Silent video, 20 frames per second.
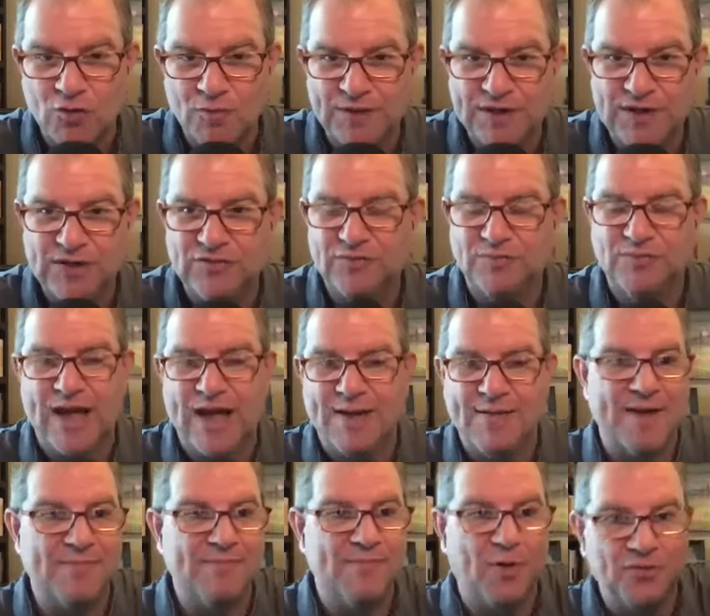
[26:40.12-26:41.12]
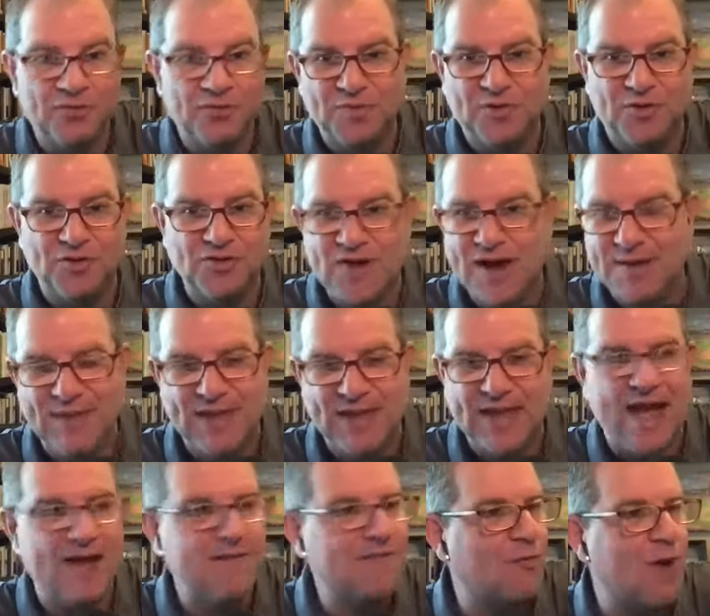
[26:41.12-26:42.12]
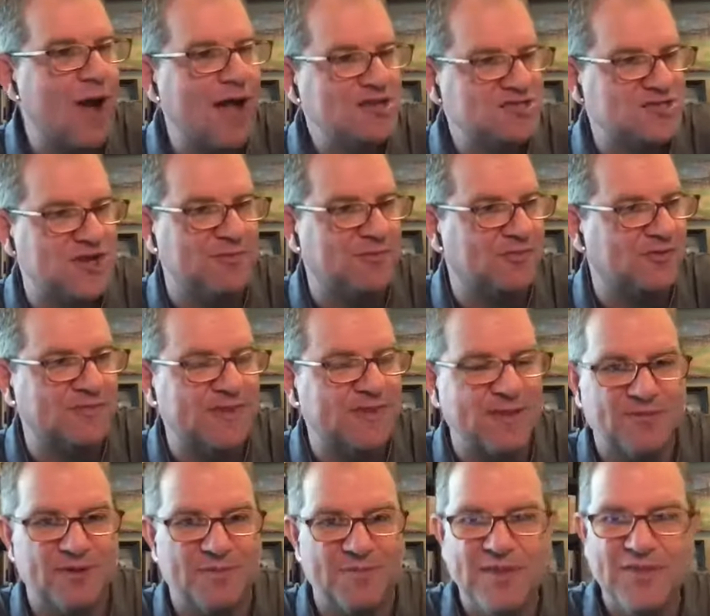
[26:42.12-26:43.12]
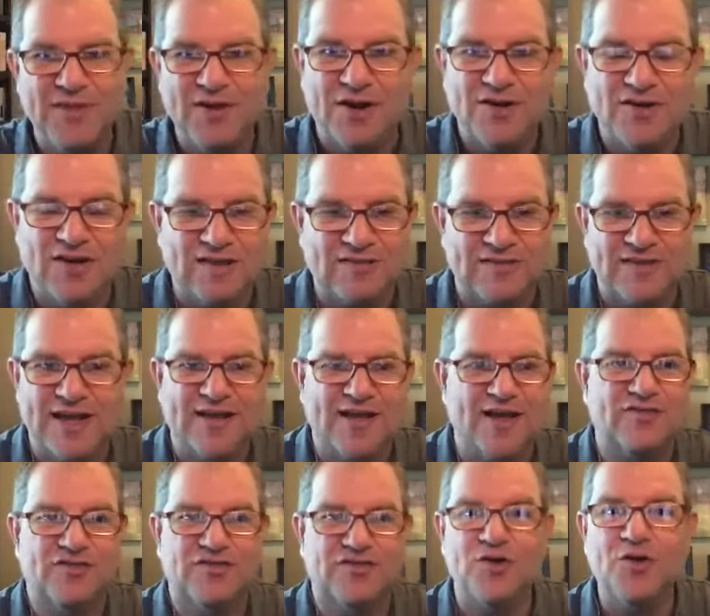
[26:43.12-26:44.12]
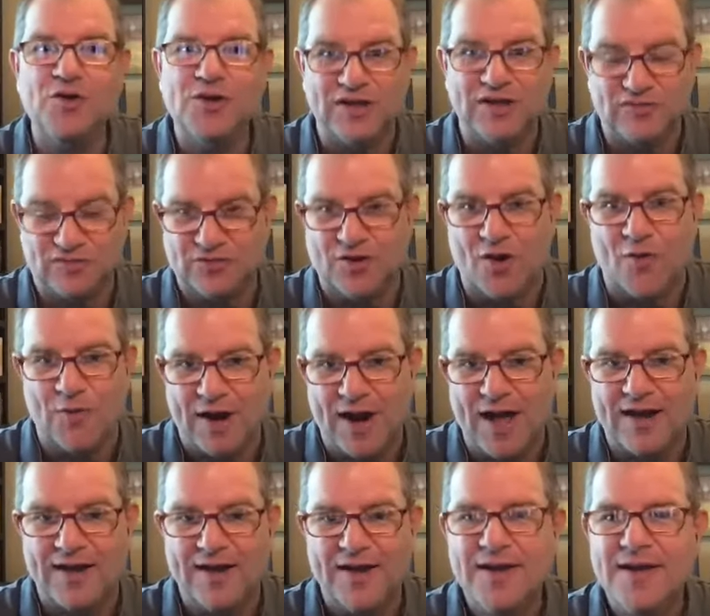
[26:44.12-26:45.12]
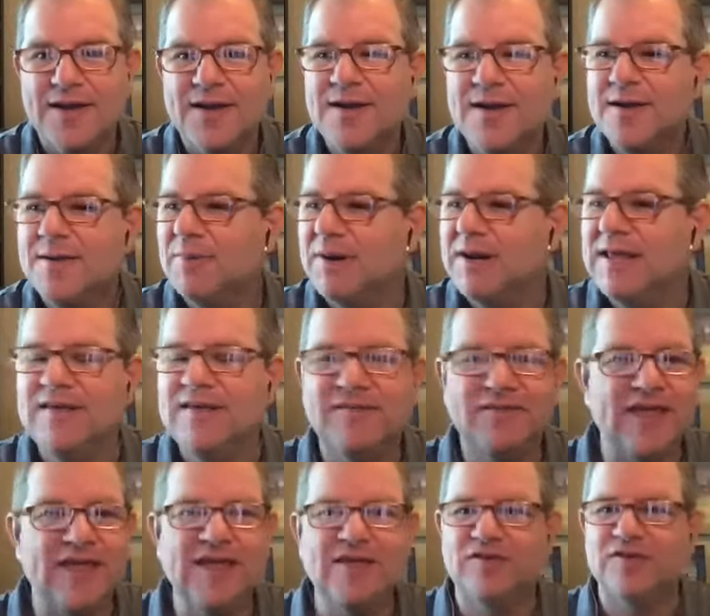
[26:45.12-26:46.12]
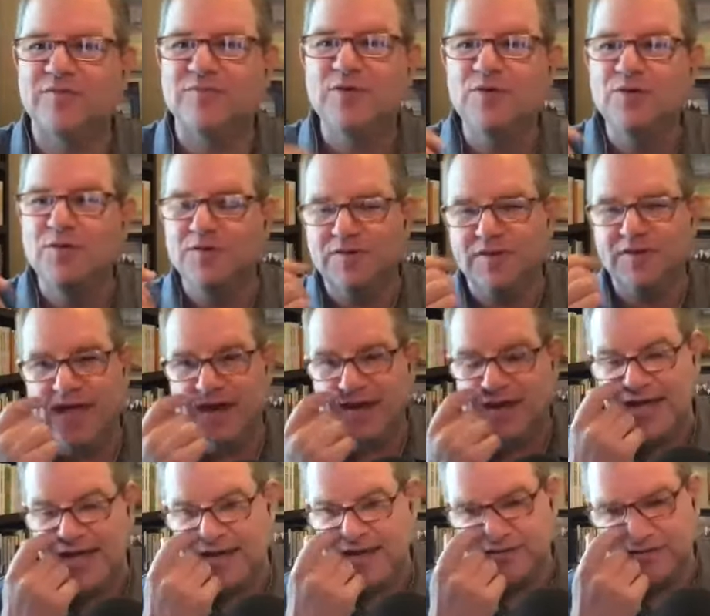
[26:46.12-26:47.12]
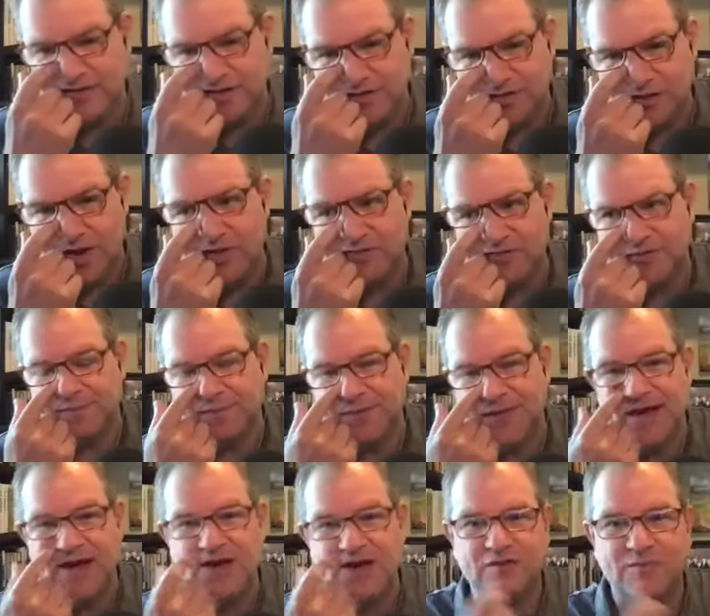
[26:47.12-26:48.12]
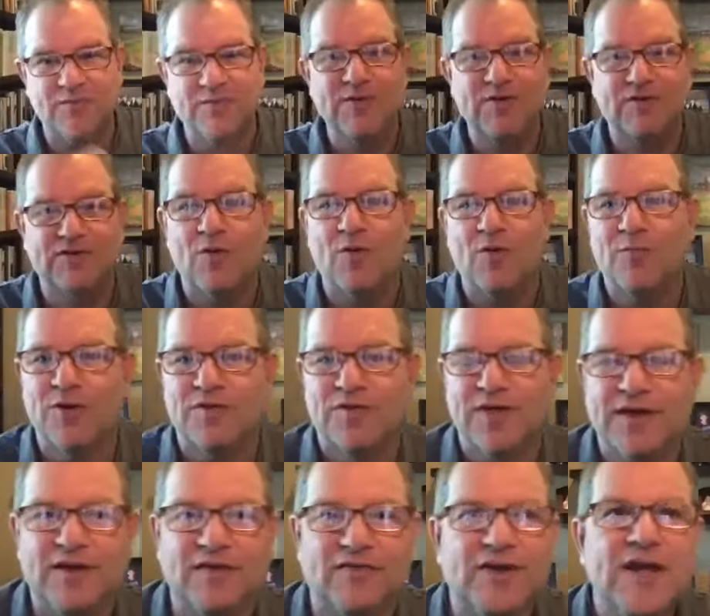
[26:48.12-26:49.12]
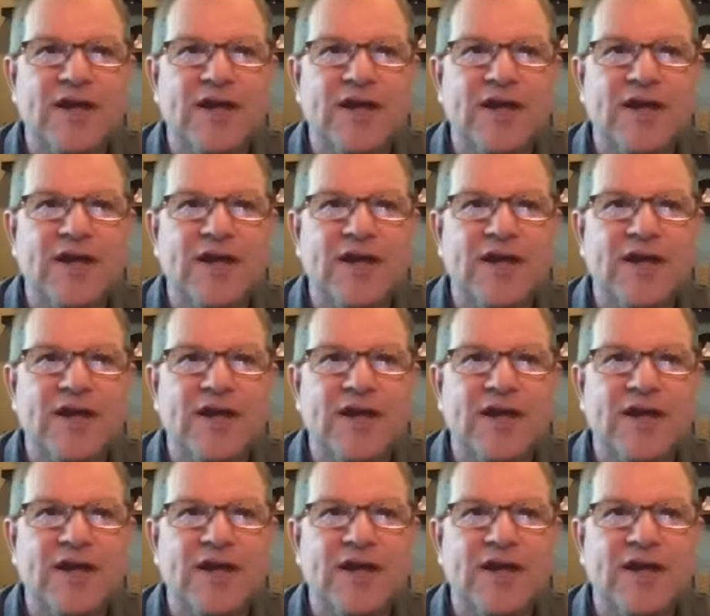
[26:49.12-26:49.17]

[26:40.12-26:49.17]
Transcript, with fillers: that he's got on multiple drive. Like, I've watched him. Sometimes I'm in there. It's like a circus going on, but he's, he's smooth and, and it's, it's awesome. And I just, let me just say one more thing, because